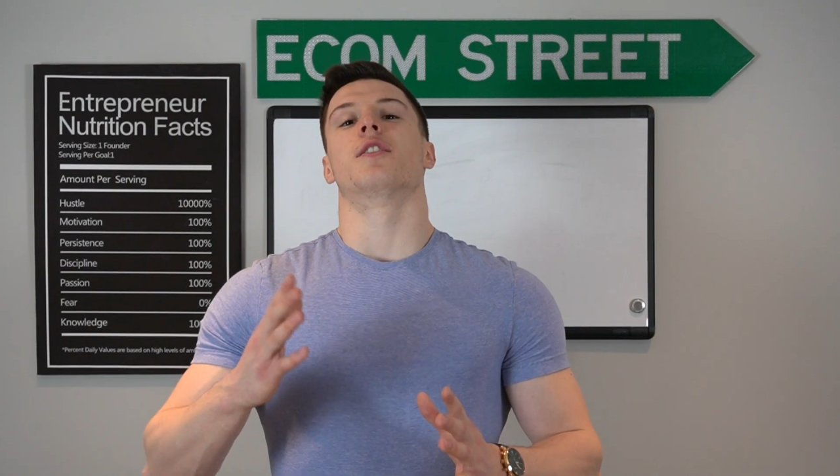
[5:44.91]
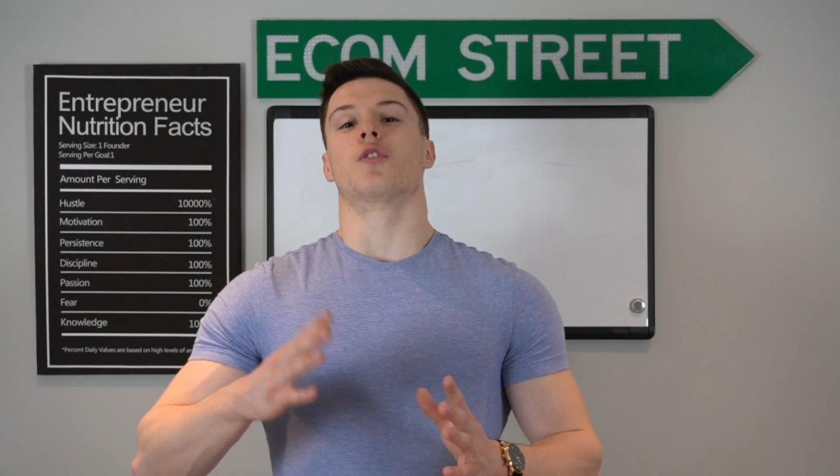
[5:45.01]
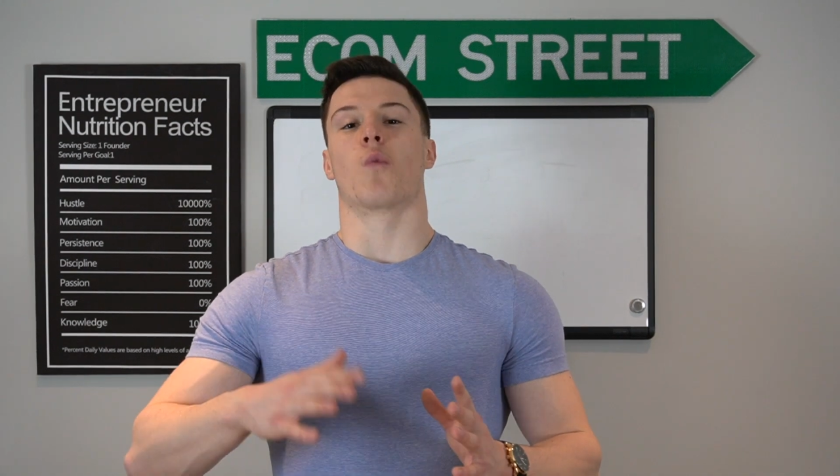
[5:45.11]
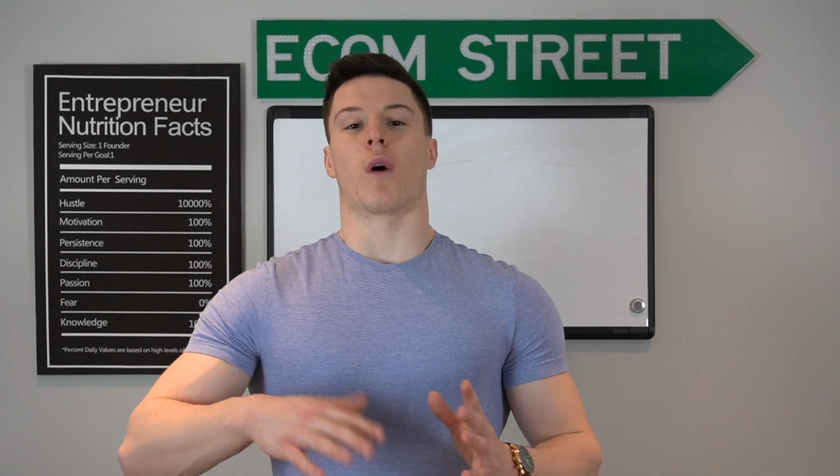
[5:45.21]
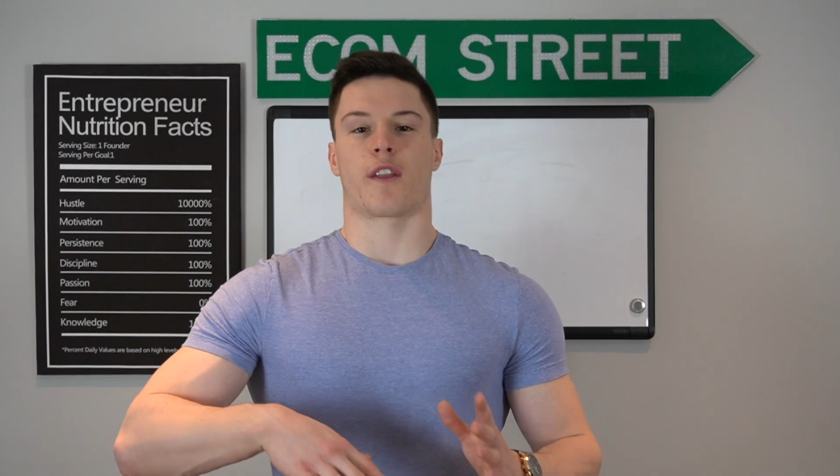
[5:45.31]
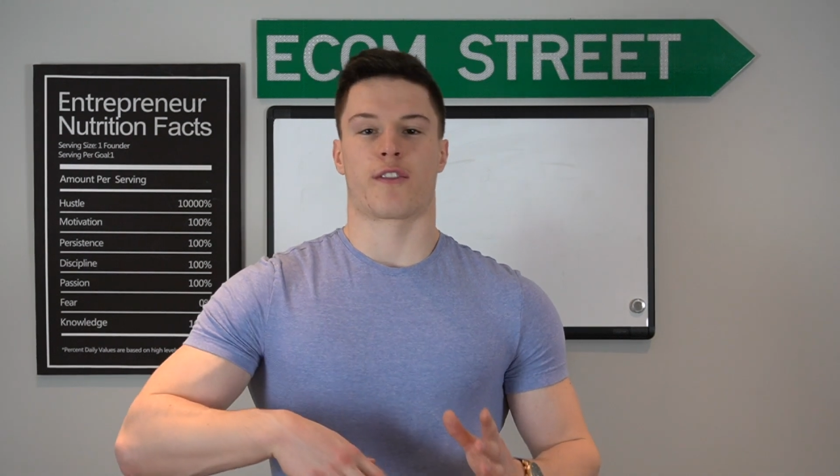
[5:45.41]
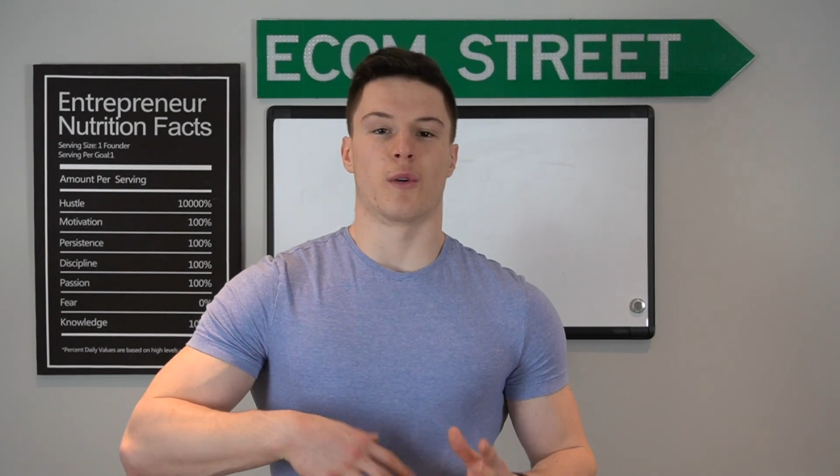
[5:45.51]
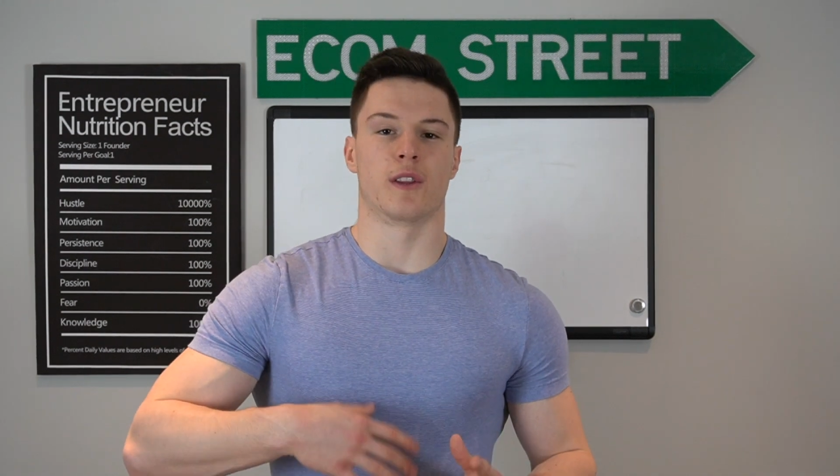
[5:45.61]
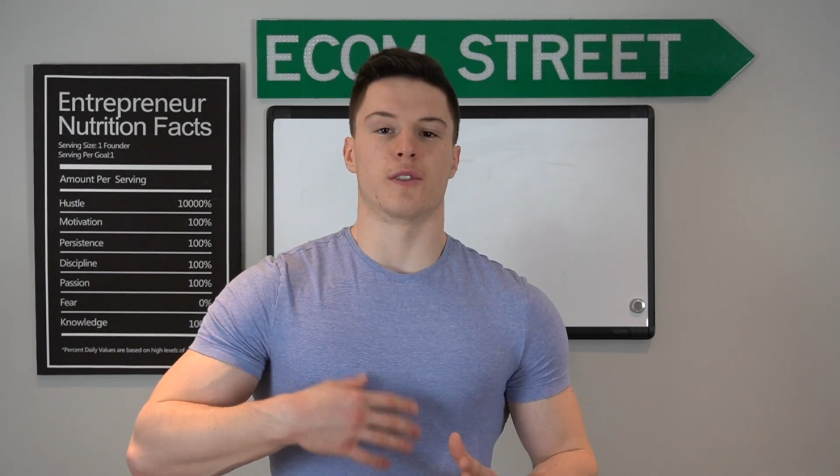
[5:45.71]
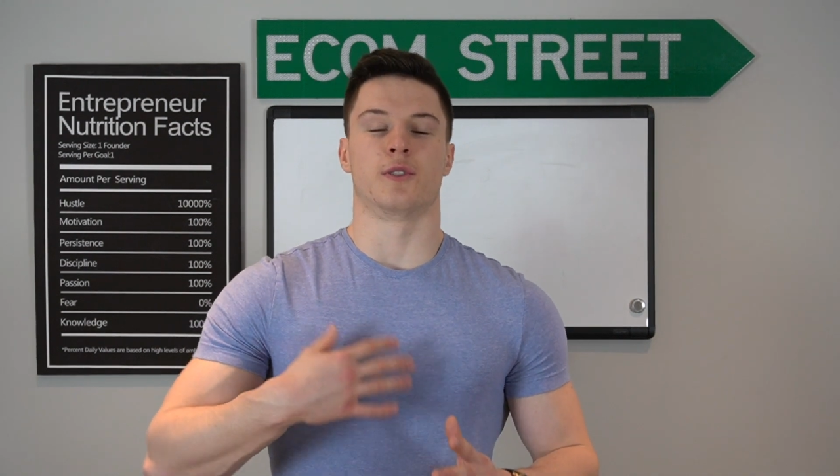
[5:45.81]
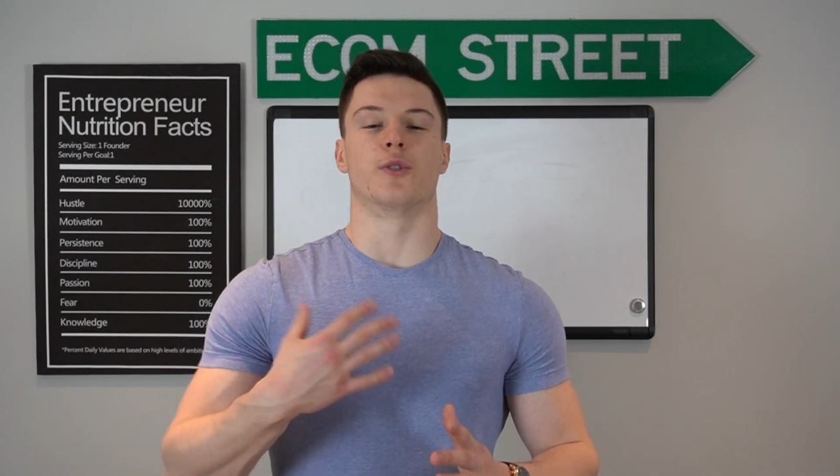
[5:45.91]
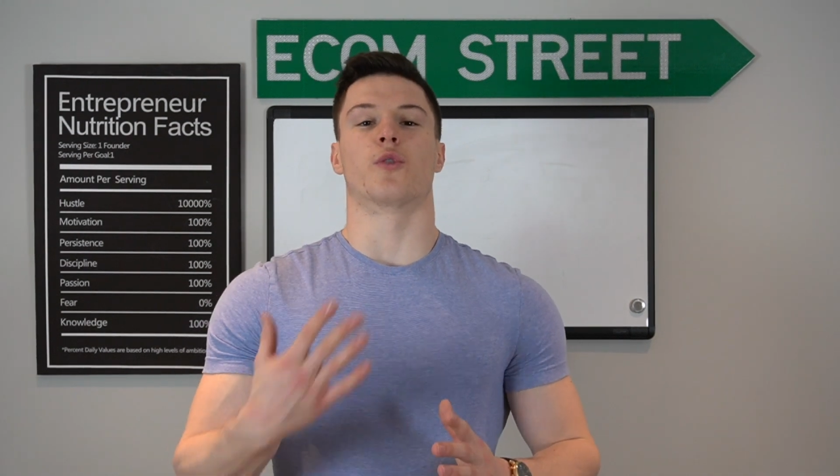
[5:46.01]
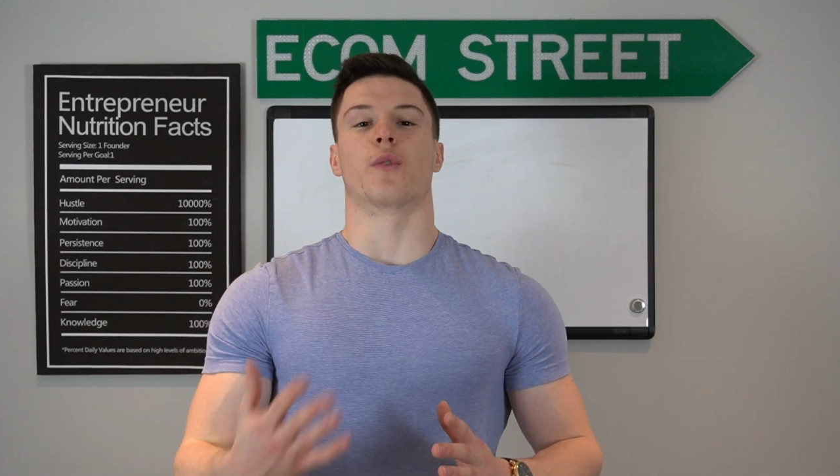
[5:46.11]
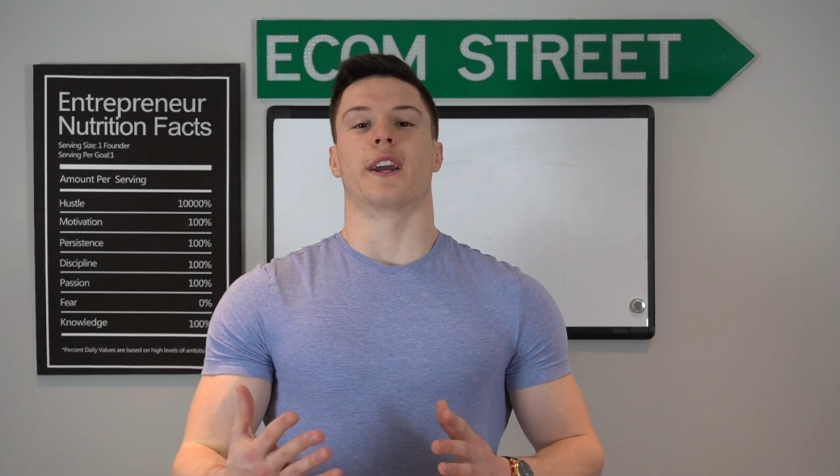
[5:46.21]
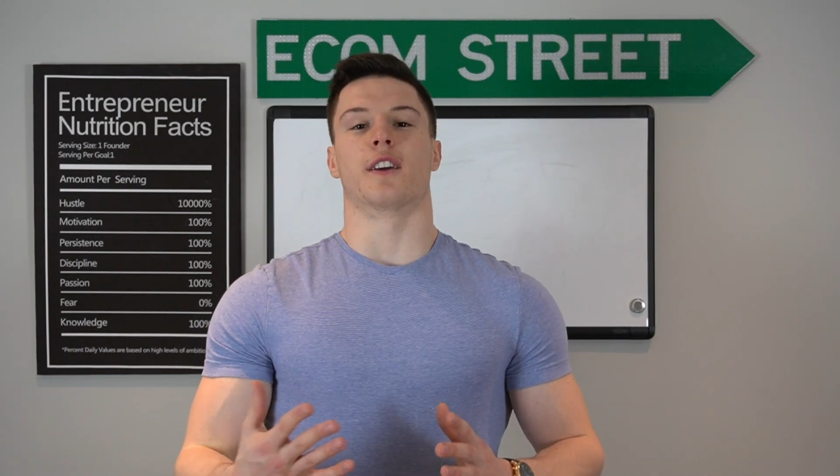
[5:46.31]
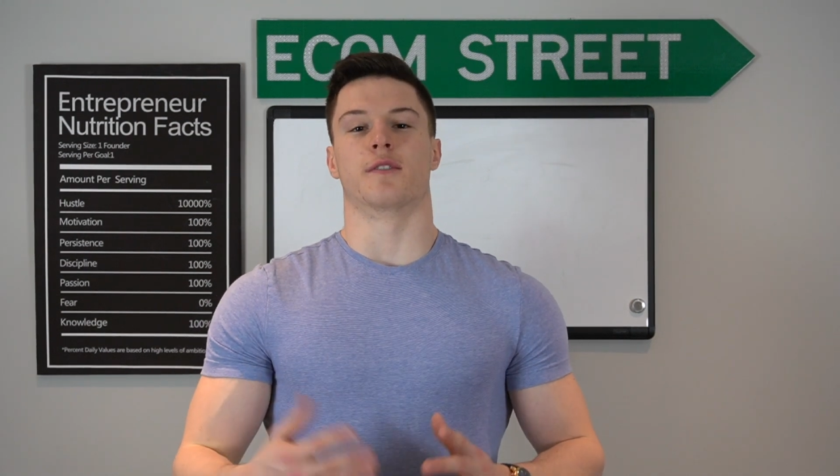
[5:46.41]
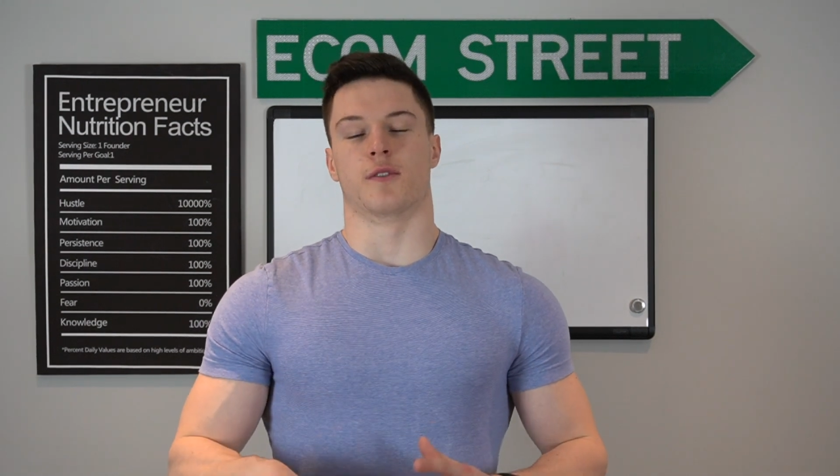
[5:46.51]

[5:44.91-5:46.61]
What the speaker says: You want to throw in those new creatives,